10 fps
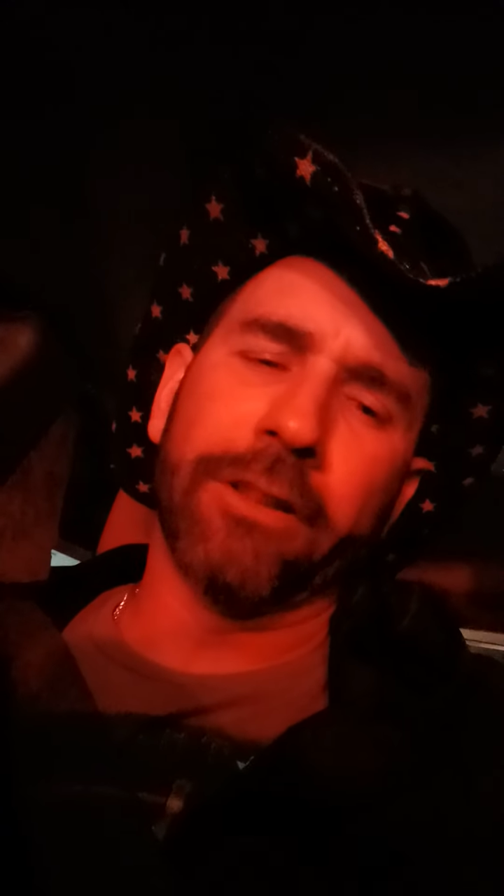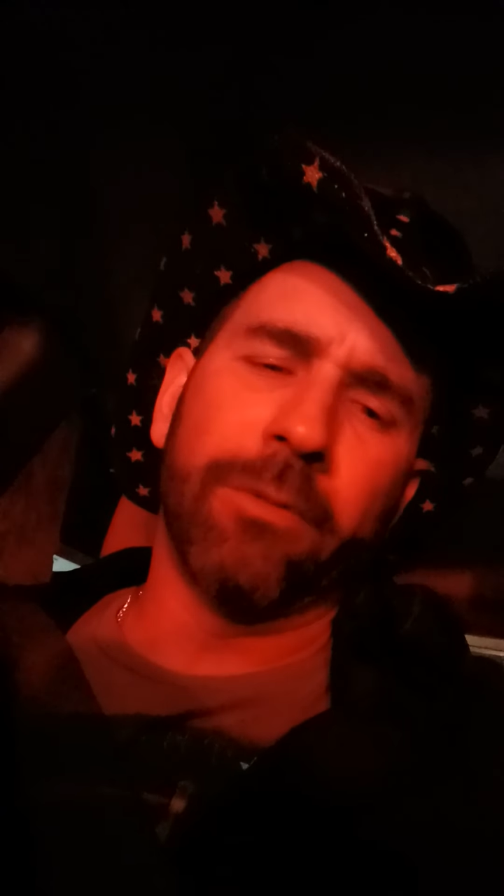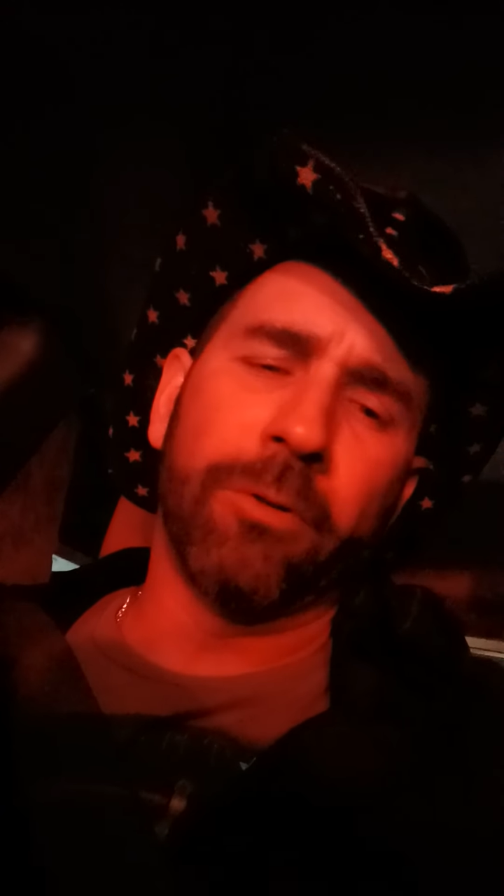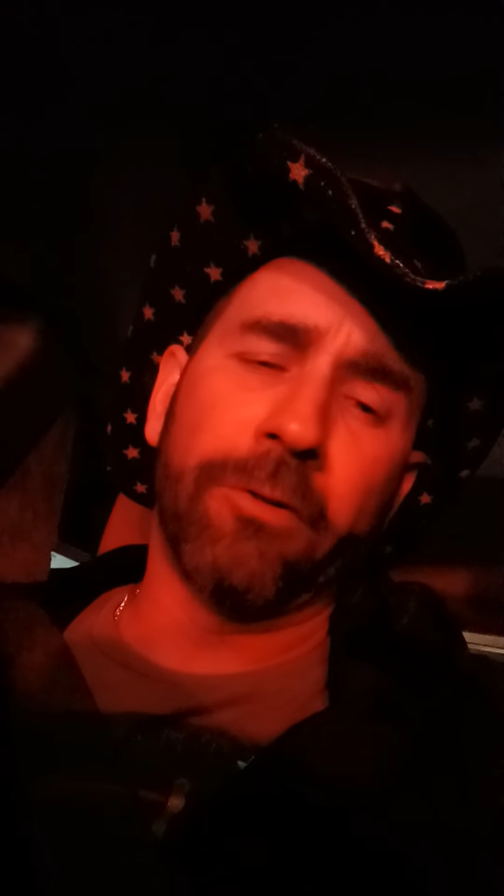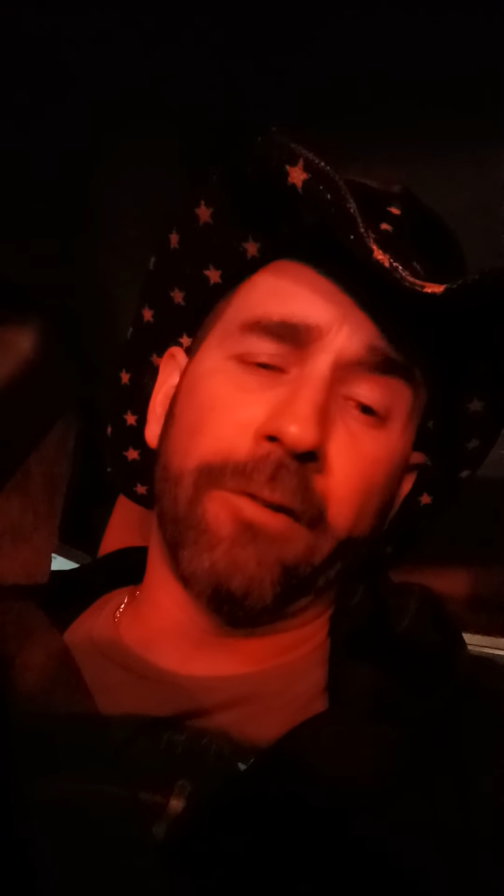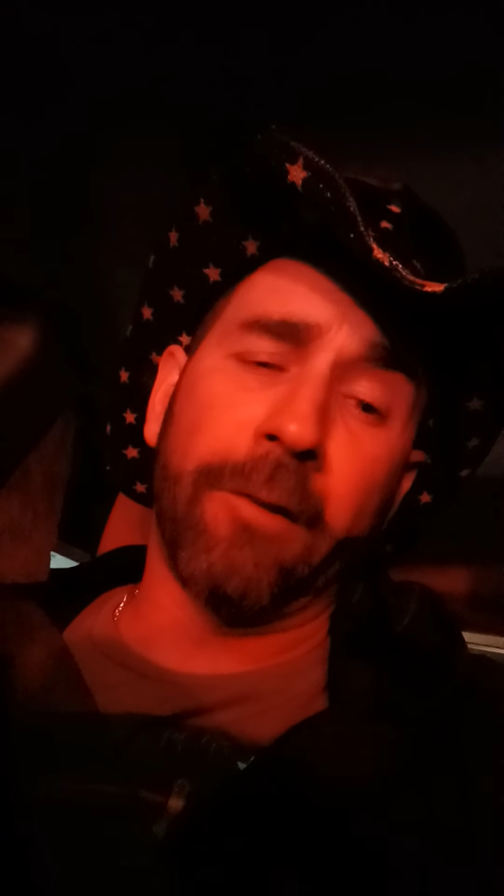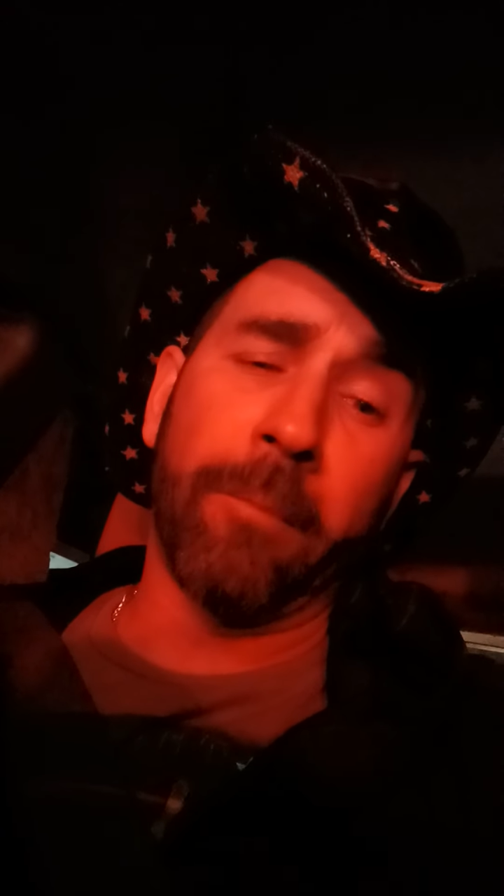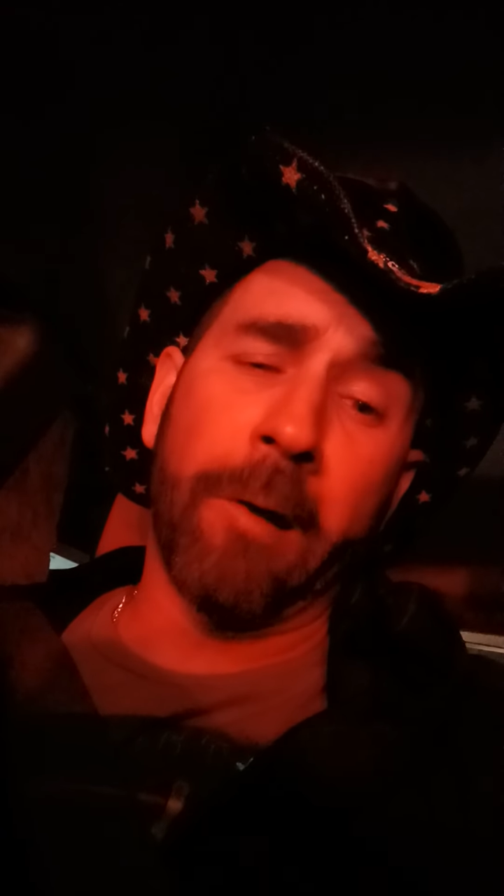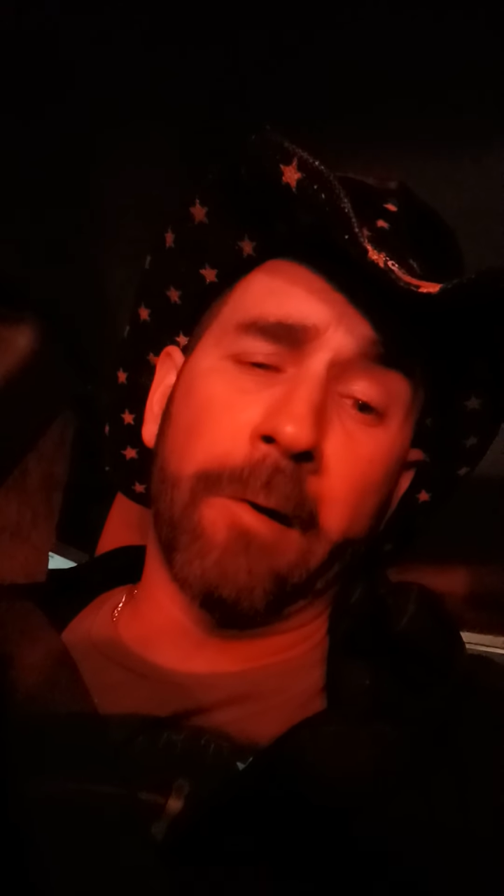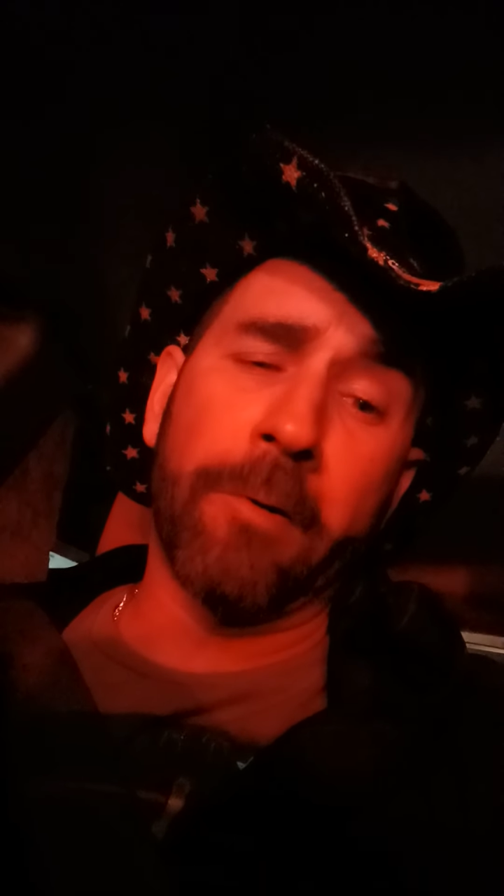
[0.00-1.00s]
say he wasn't the
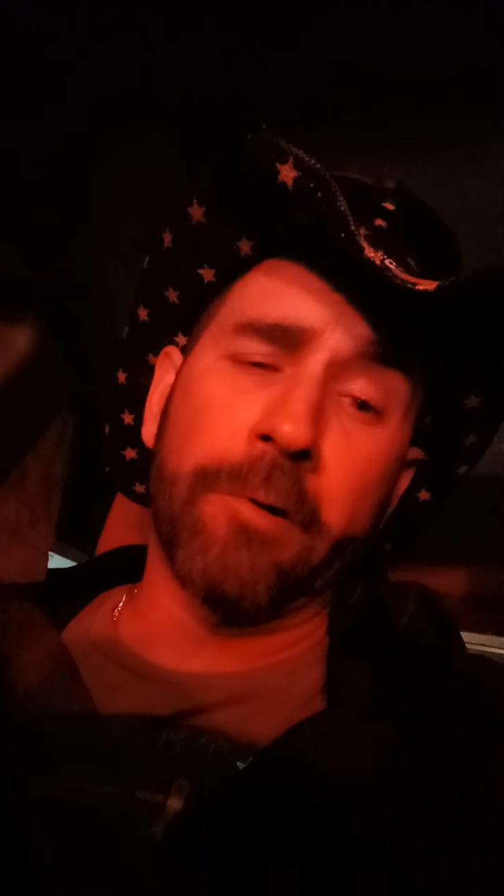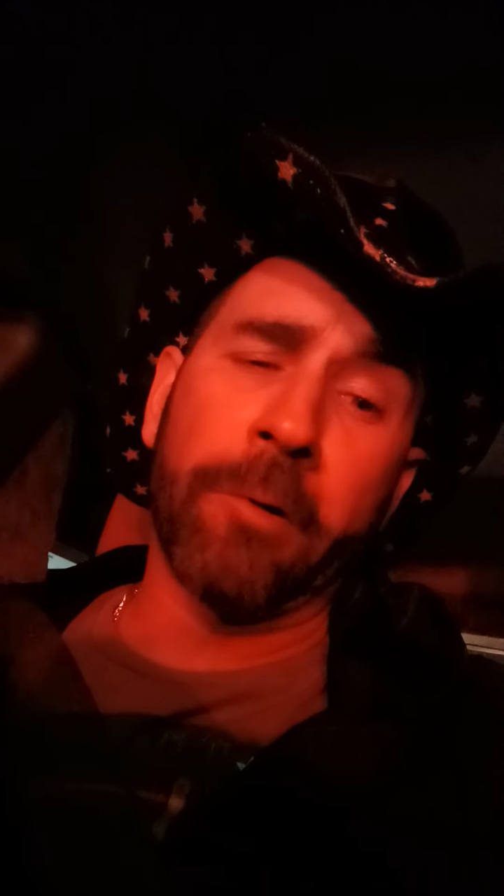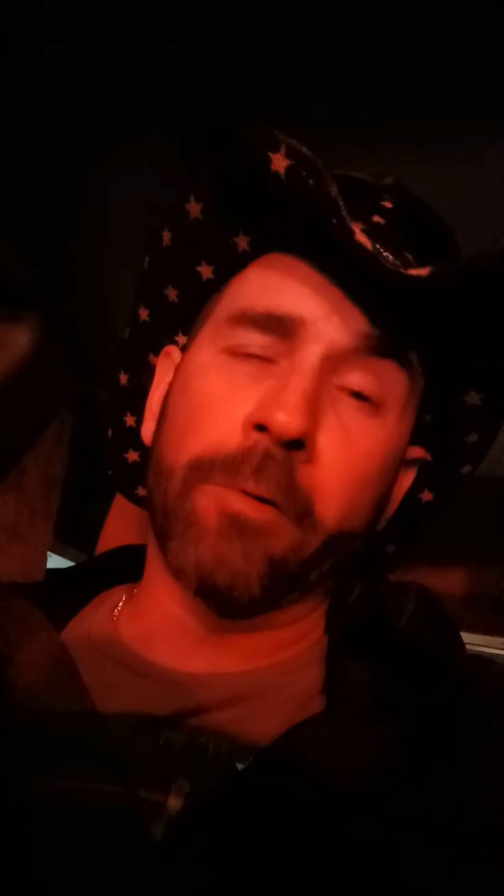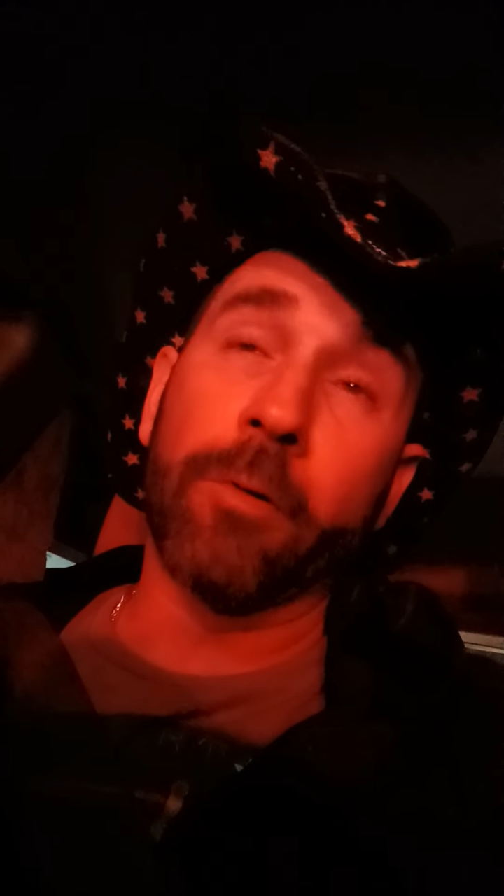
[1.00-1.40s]
manager.